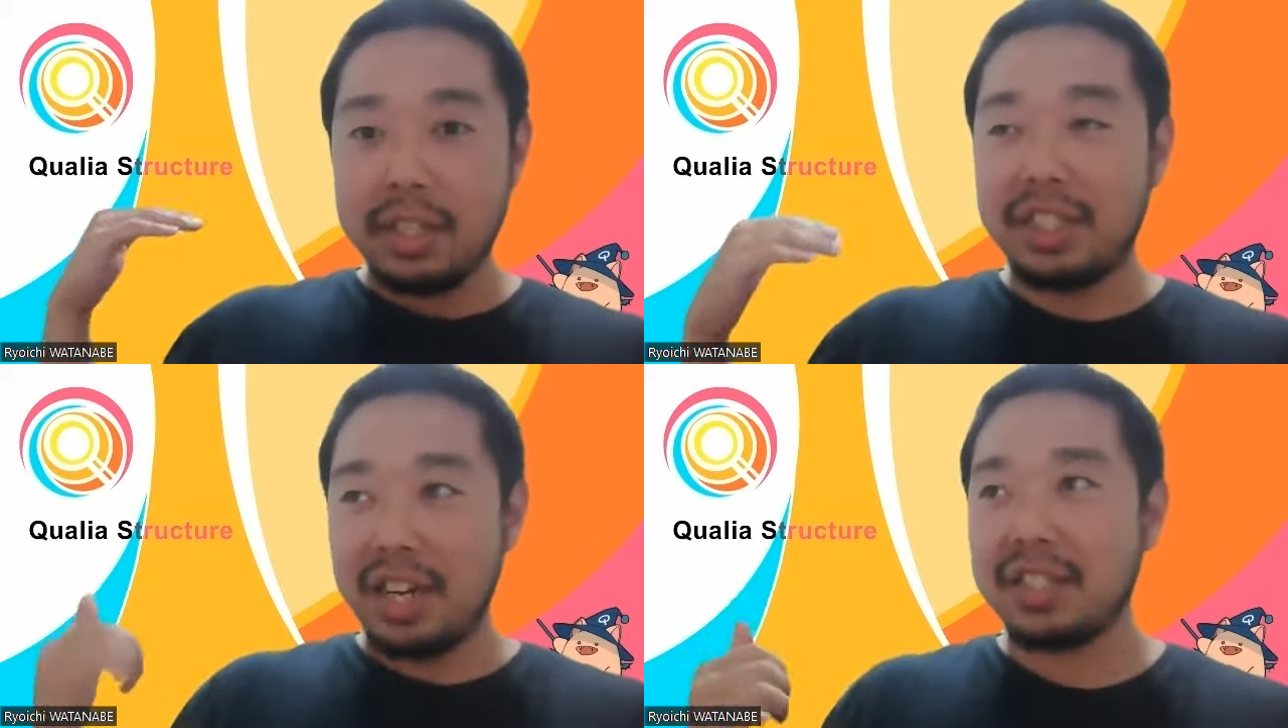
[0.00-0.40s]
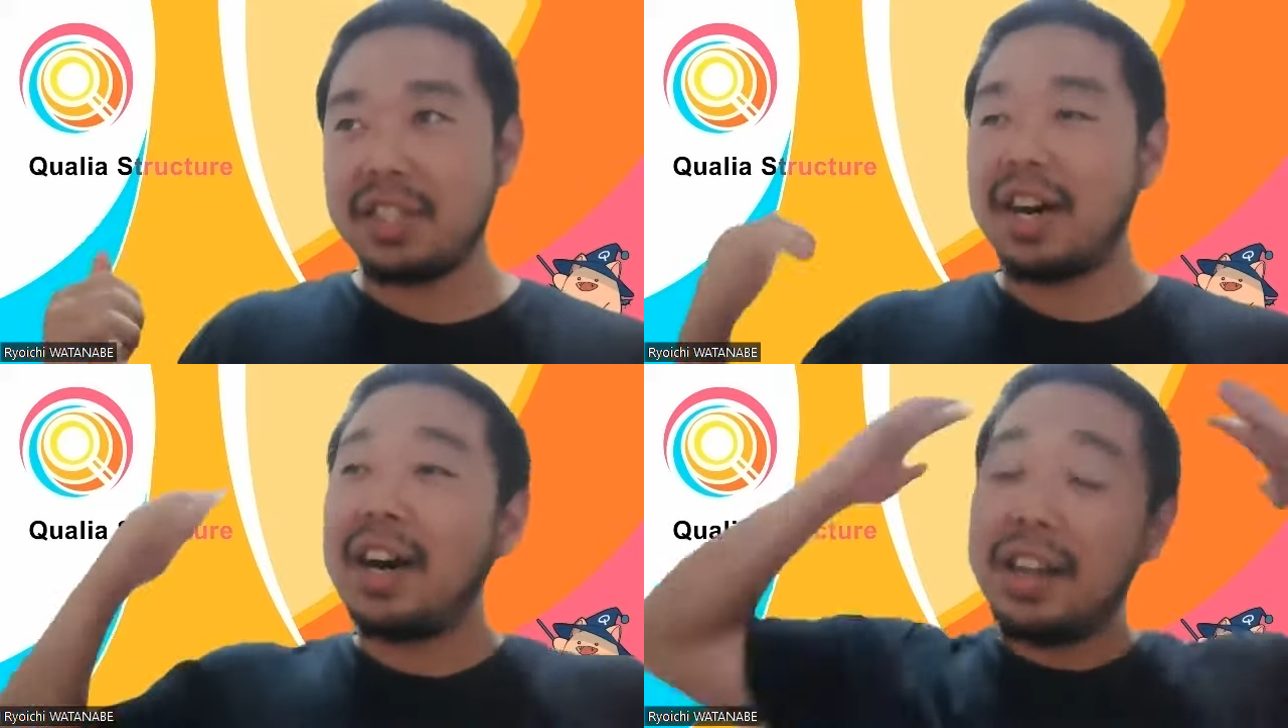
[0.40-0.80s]

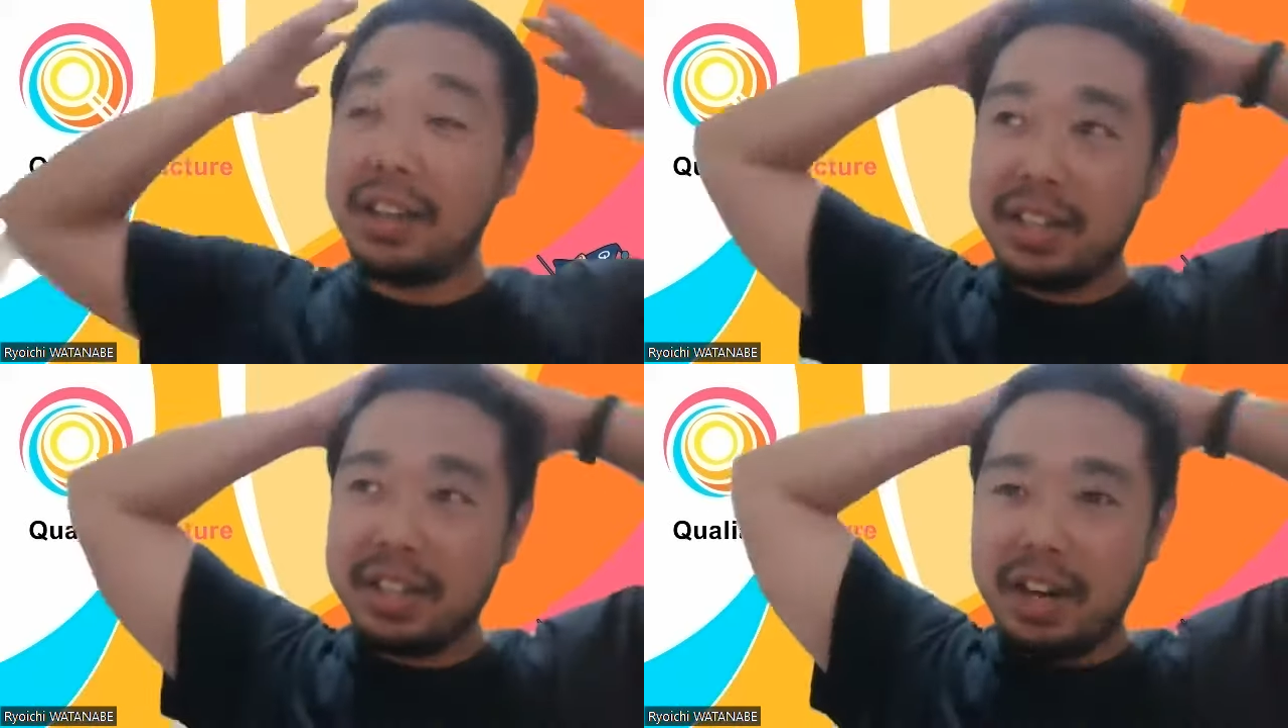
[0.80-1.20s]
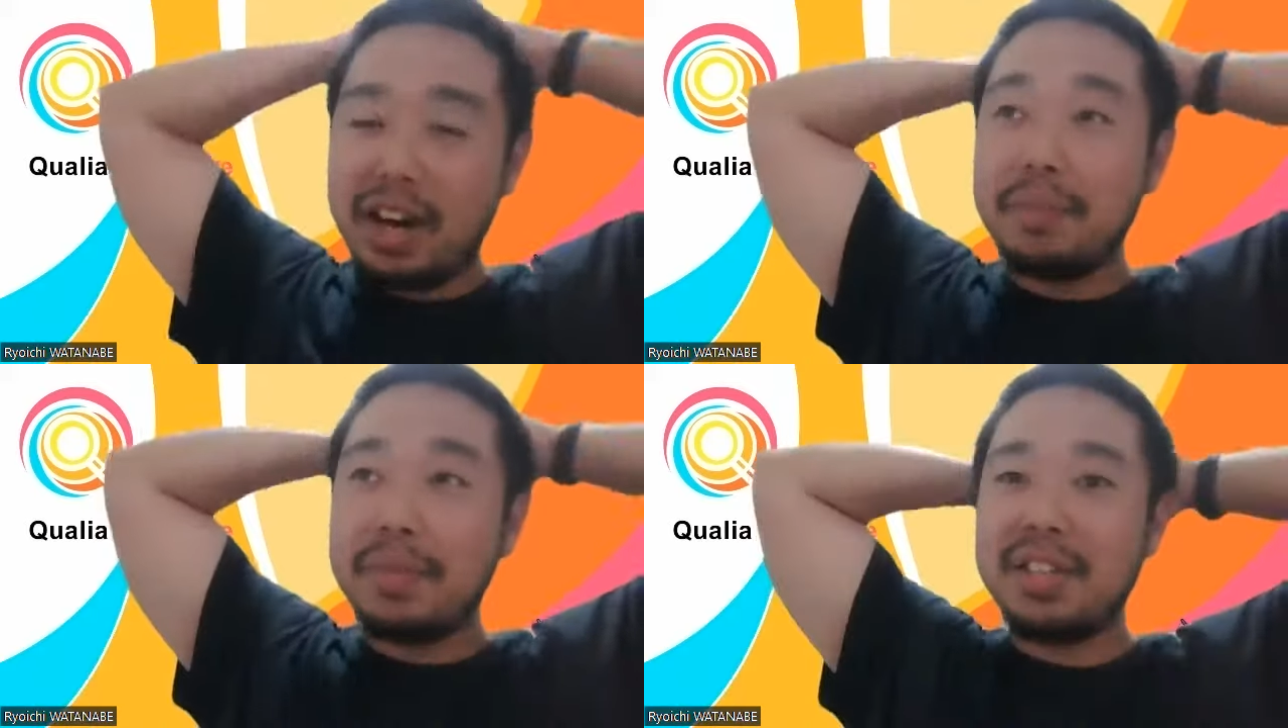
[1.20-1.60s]
Just I
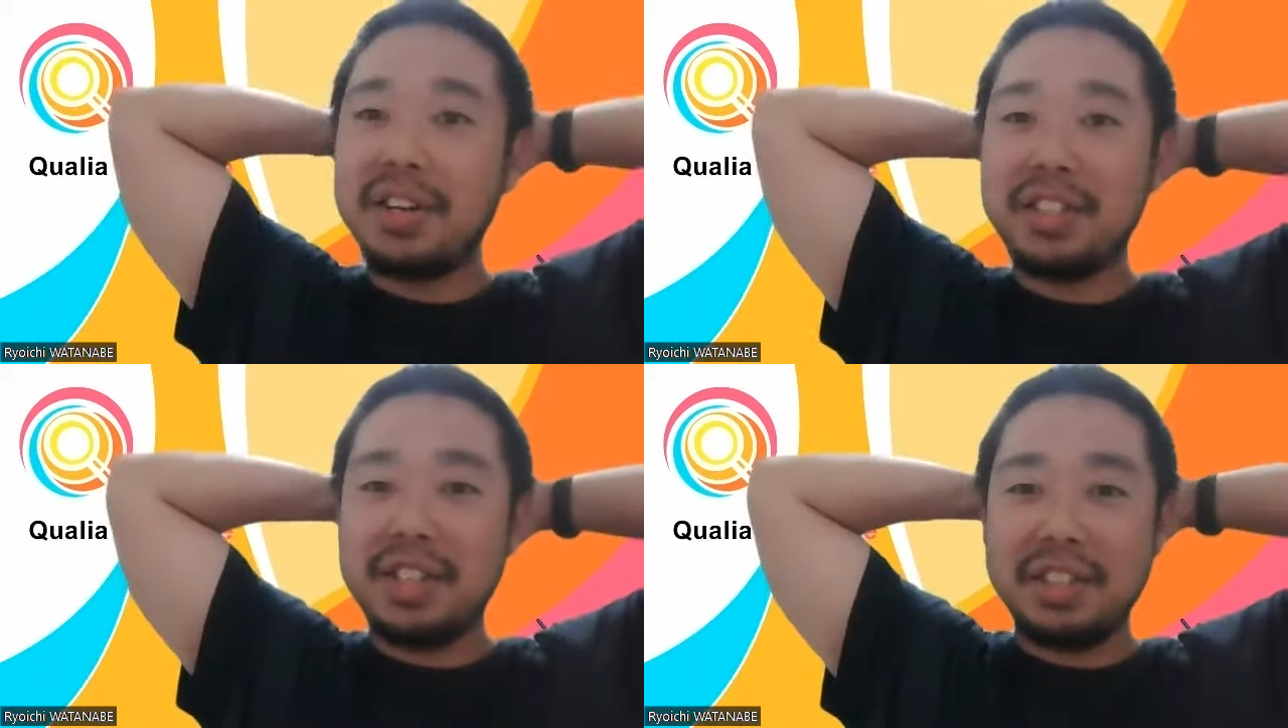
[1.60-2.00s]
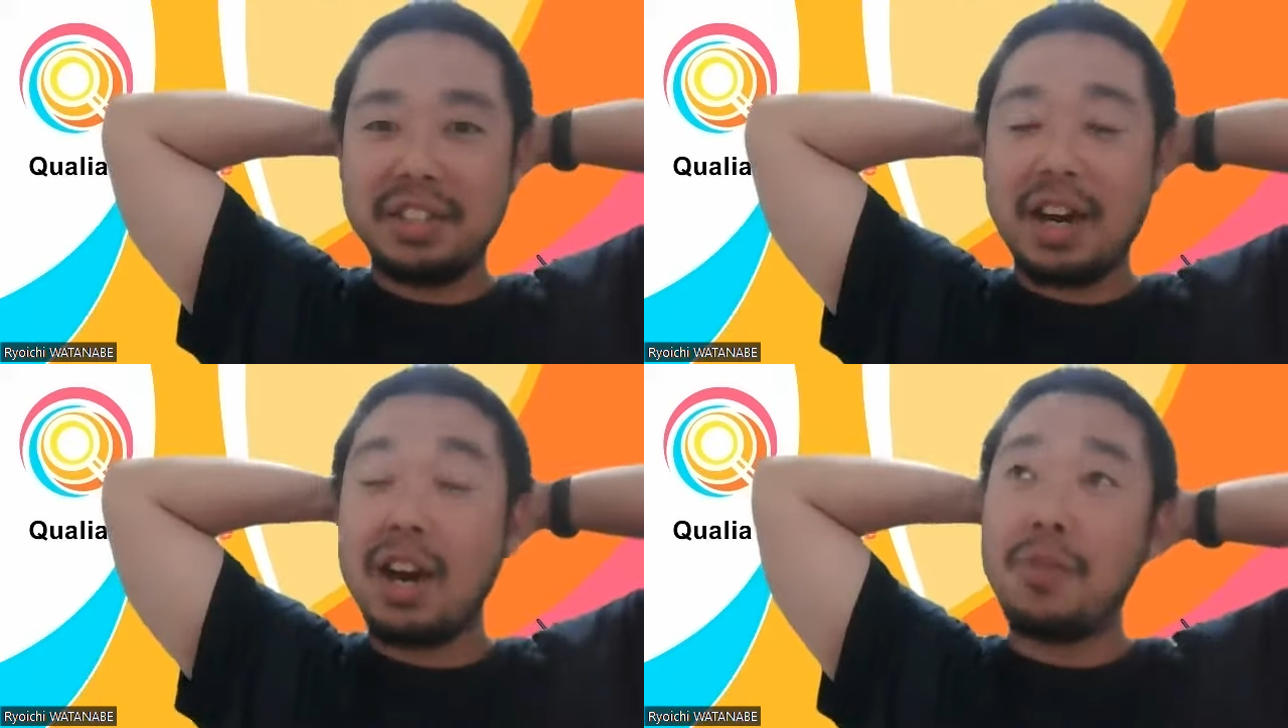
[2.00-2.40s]
was
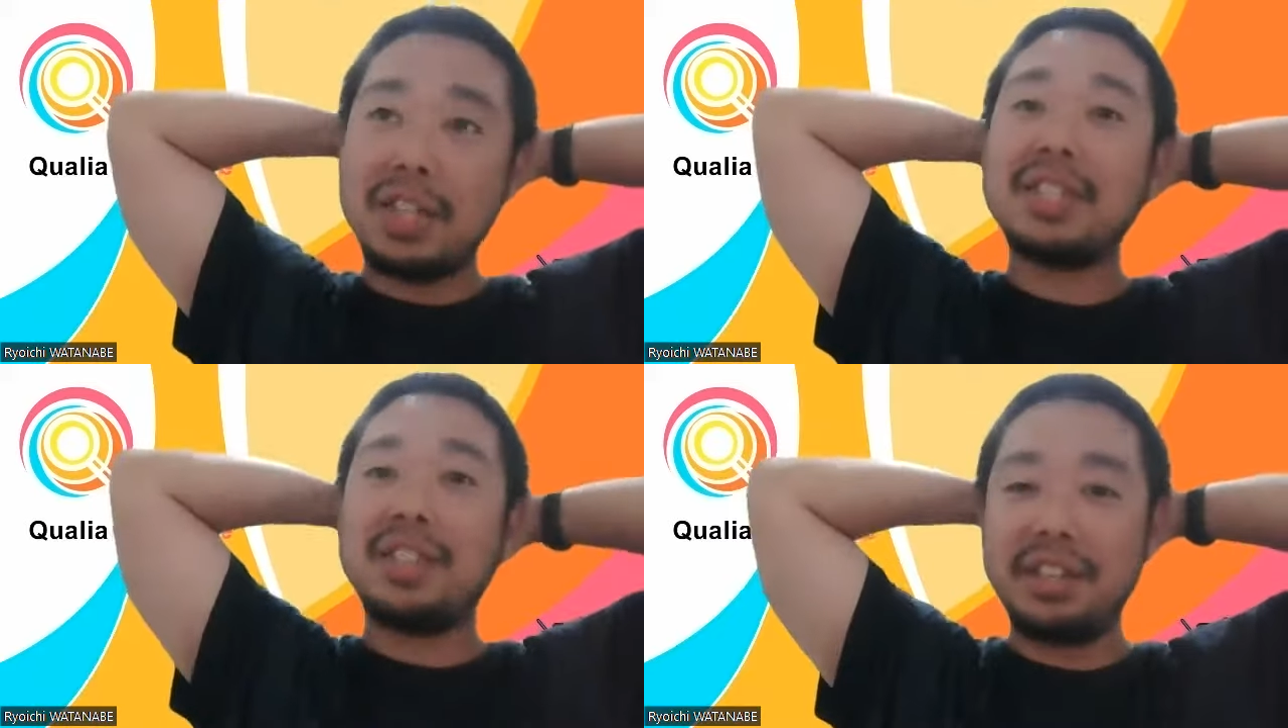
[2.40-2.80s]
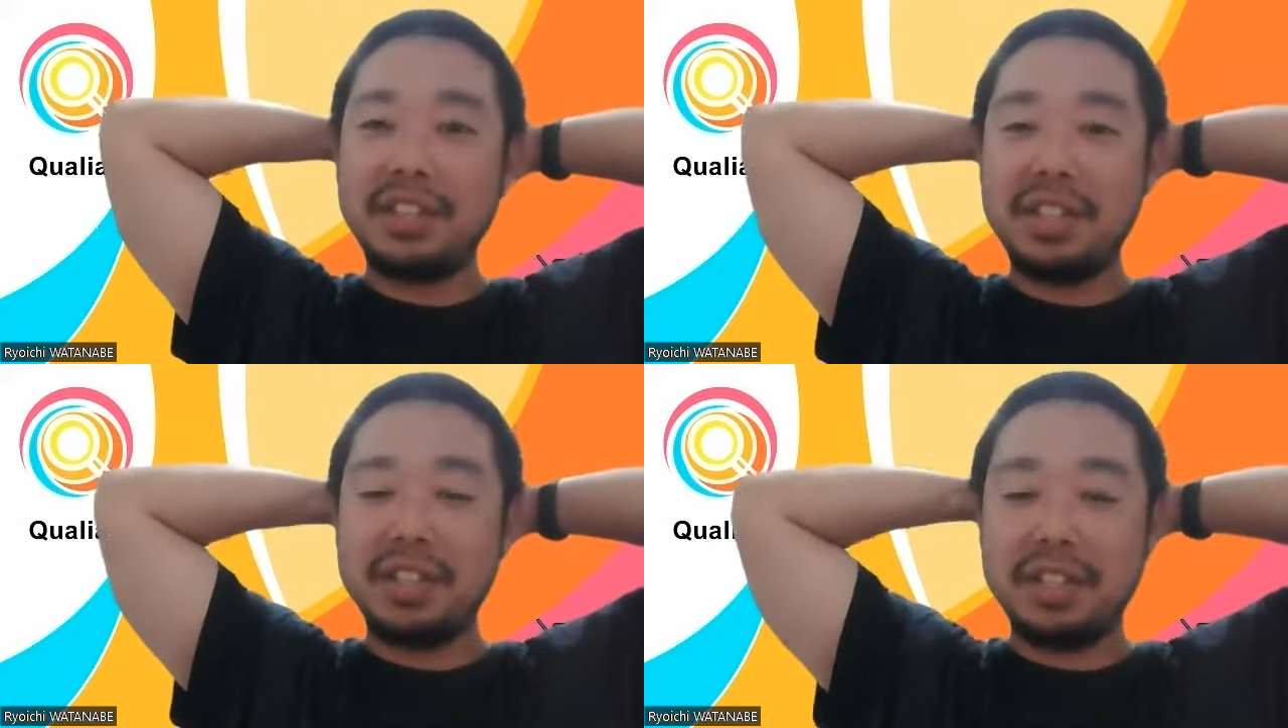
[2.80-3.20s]

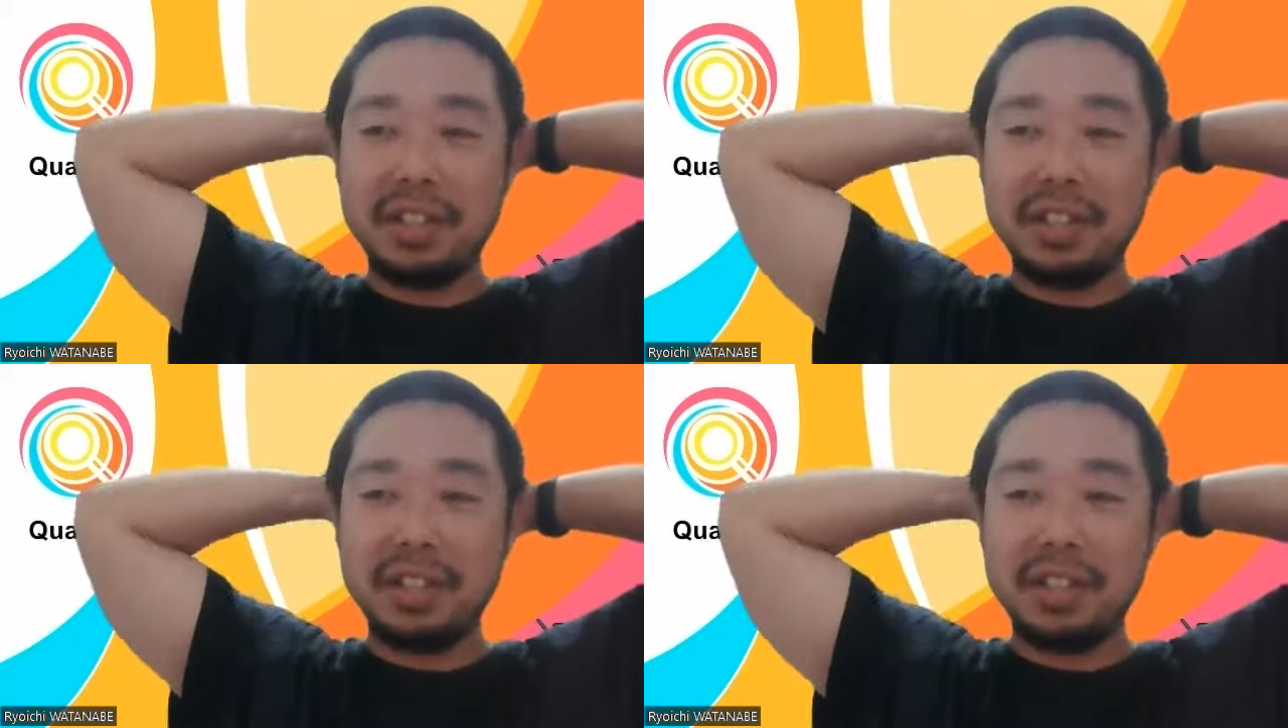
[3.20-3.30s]
searching